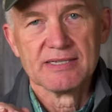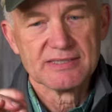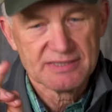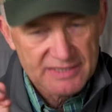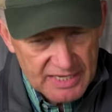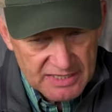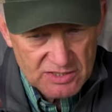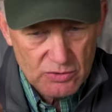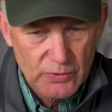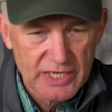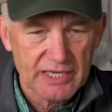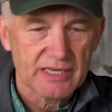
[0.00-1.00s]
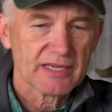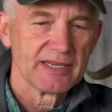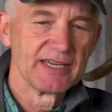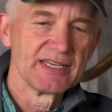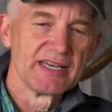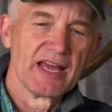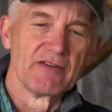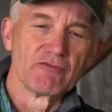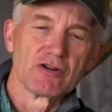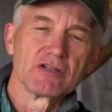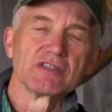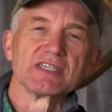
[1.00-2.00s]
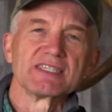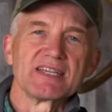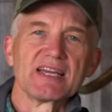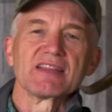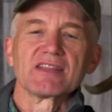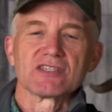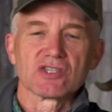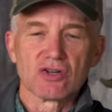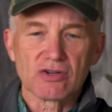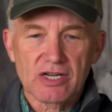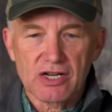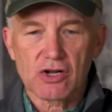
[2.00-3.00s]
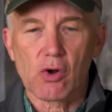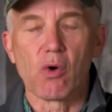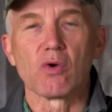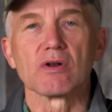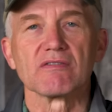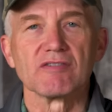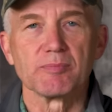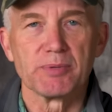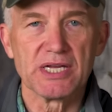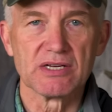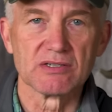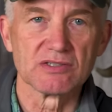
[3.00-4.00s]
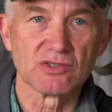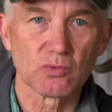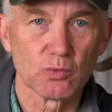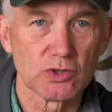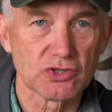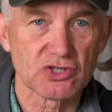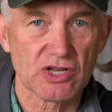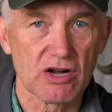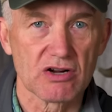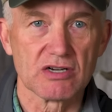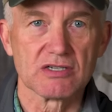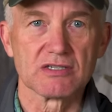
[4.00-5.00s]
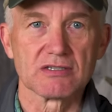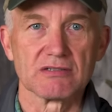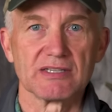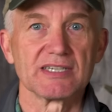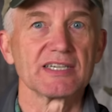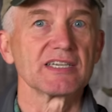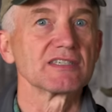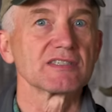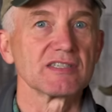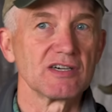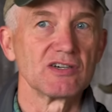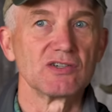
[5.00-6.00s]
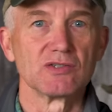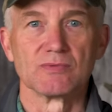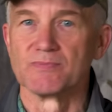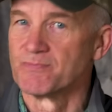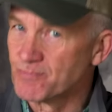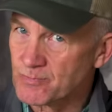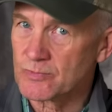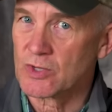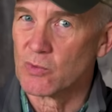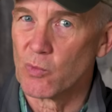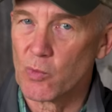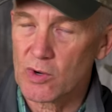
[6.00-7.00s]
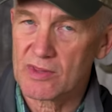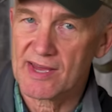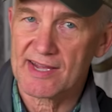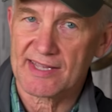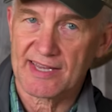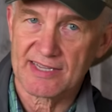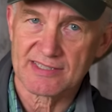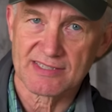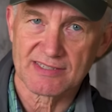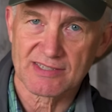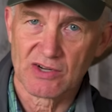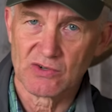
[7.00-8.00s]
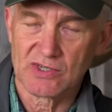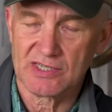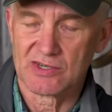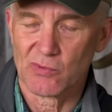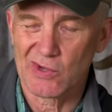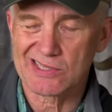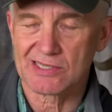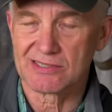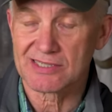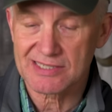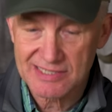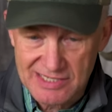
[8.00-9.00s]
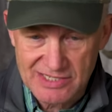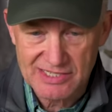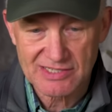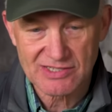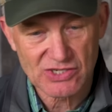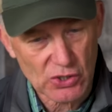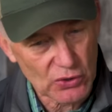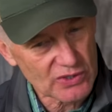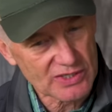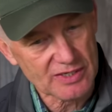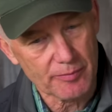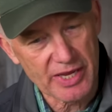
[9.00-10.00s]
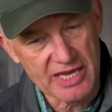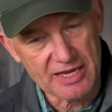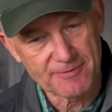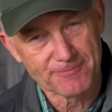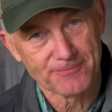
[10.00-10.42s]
Next week in Denver, the 10th Circuit Court of Appeals will start letting us know where that case is going and what their decision's going to be.